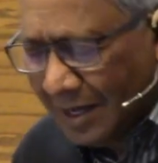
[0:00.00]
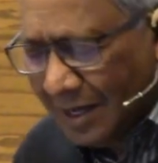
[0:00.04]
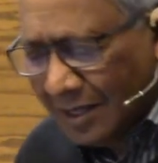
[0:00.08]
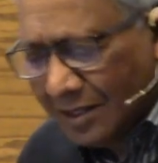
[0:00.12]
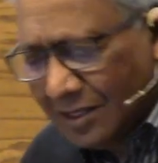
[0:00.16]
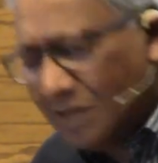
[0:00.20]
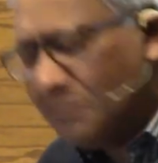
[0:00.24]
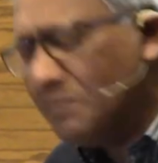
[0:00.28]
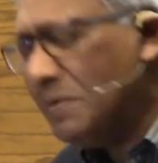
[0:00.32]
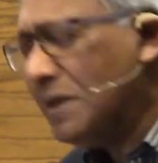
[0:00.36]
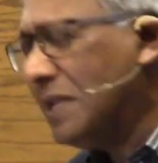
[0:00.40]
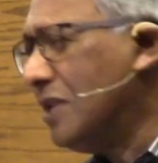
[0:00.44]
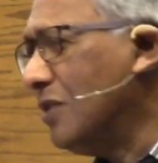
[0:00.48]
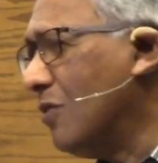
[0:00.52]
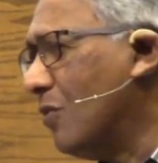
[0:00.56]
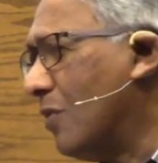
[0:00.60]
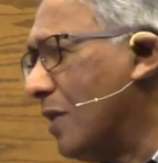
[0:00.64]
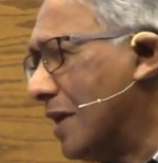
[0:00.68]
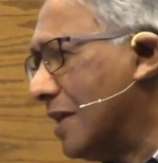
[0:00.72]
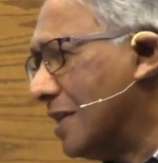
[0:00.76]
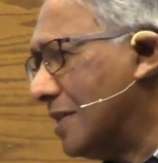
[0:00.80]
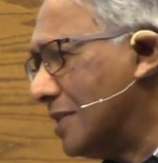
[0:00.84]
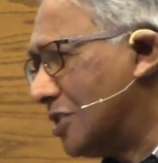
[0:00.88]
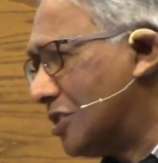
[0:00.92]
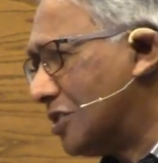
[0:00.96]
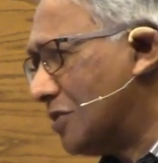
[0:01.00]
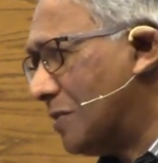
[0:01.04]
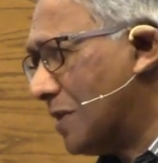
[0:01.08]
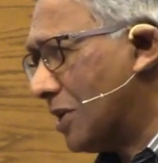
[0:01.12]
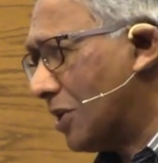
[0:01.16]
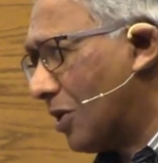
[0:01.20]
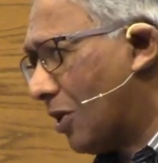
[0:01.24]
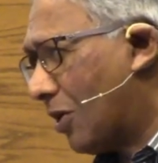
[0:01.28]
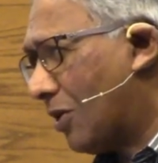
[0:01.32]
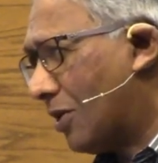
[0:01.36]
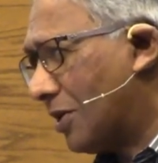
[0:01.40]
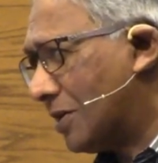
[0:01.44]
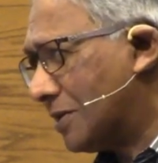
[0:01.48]
There are many ways to be
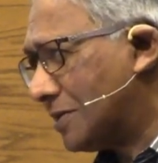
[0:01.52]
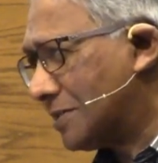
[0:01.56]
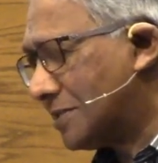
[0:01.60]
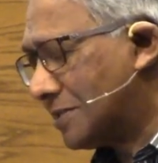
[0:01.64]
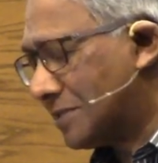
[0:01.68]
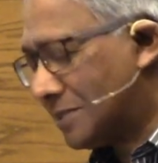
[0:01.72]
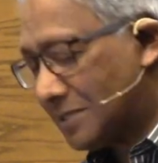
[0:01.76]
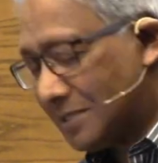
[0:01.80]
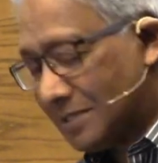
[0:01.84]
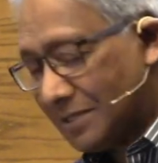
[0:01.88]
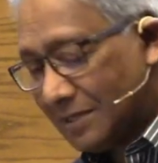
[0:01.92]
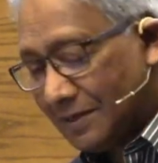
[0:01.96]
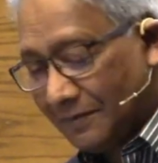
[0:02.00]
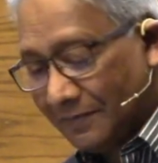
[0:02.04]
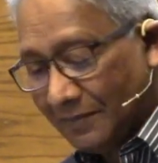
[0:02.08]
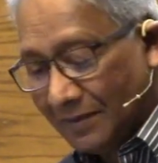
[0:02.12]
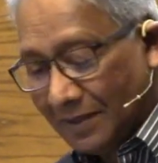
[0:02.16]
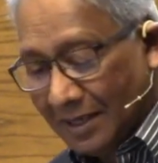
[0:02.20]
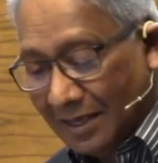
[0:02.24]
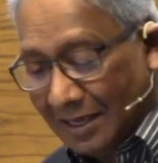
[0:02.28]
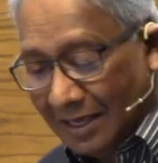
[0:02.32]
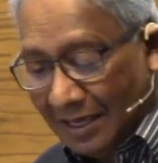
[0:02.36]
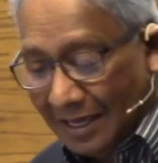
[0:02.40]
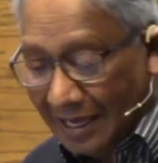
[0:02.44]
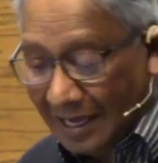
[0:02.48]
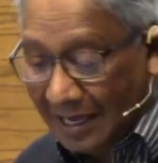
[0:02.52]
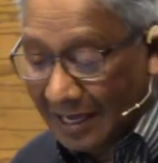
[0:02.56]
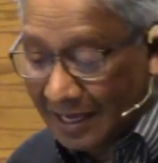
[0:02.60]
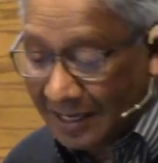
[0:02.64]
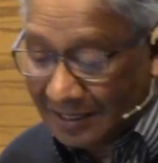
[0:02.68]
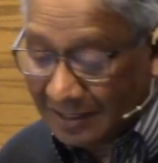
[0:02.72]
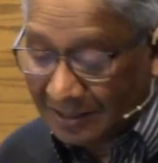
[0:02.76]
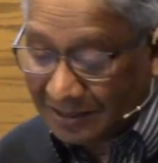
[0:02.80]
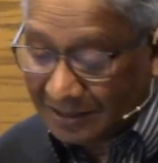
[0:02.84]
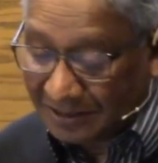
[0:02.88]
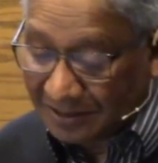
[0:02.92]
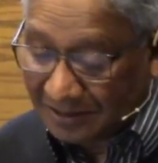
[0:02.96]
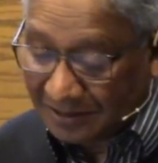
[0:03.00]
lost
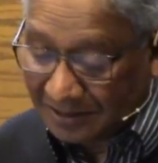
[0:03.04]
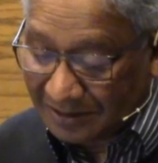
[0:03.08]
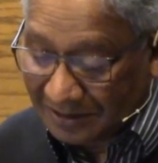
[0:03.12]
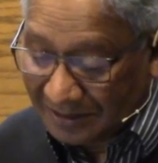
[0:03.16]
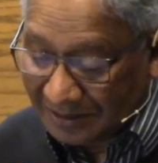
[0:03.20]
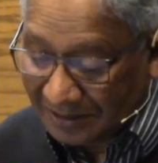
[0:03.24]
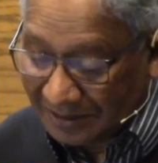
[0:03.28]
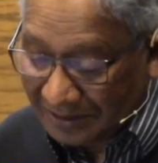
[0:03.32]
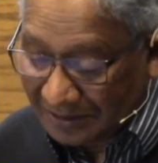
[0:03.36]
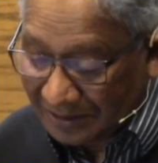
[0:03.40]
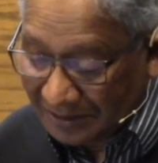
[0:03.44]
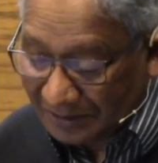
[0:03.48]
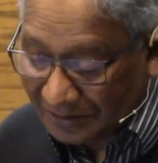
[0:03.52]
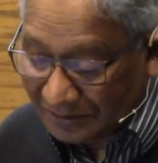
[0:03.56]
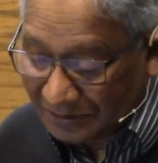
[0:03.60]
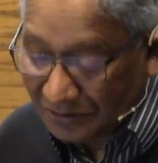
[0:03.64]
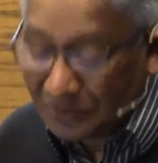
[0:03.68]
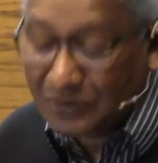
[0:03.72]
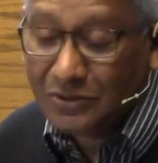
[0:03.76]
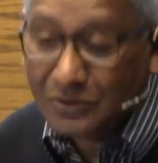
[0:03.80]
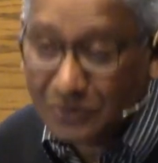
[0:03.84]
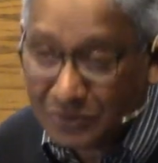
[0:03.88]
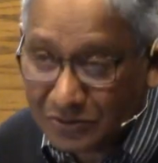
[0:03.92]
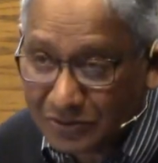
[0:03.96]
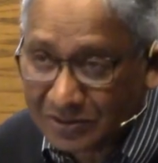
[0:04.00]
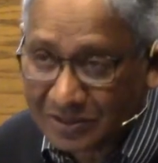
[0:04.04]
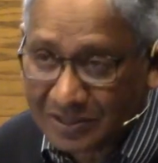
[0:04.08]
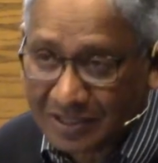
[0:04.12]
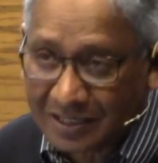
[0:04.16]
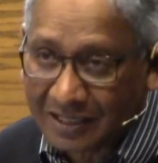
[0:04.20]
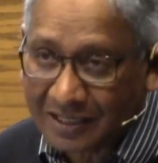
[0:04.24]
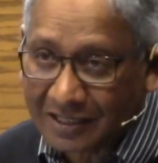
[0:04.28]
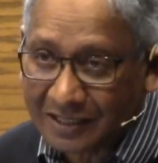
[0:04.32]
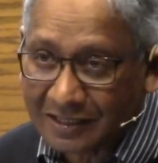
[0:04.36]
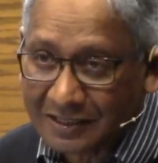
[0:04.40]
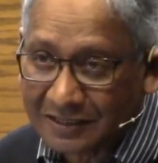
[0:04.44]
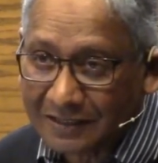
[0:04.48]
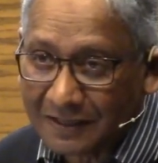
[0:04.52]
and to lose
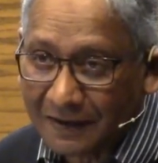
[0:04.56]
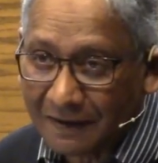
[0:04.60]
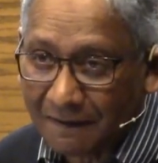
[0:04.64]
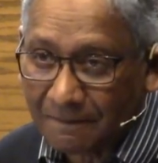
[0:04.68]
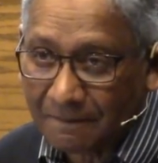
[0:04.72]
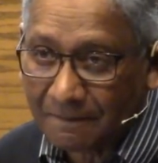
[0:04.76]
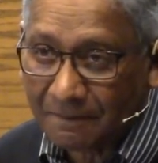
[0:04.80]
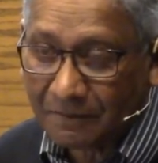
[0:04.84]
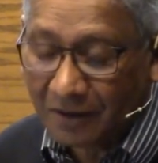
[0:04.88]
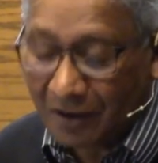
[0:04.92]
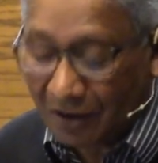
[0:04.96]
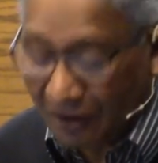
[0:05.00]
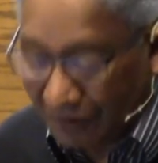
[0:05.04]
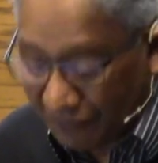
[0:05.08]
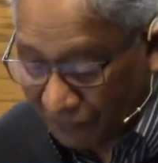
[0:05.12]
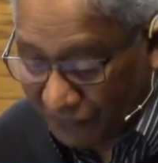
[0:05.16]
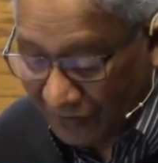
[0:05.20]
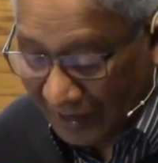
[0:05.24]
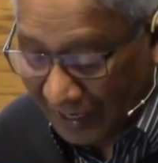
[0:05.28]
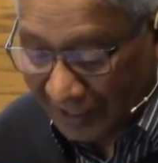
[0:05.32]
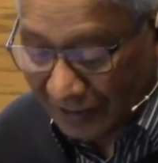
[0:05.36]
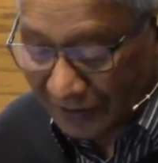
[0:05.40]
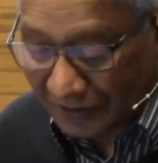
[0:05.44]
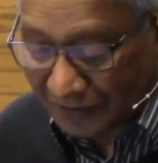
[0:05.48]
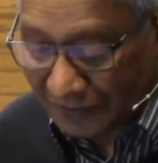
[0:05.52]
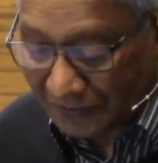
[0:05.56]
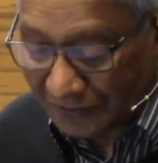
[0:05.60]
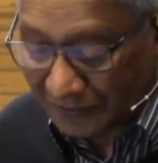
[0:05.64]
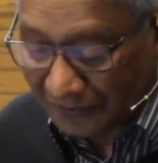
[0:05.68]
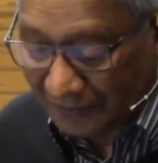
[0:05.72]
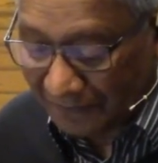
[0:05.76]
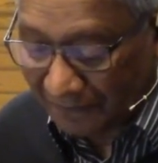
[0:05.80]
things of value.